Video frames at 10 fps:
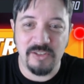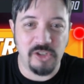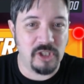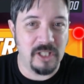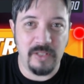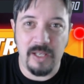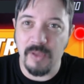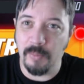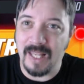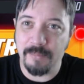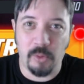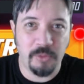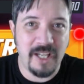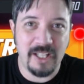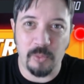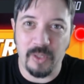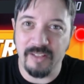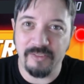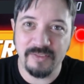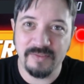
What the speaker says: Just loving him the Black Bolt tidal wave.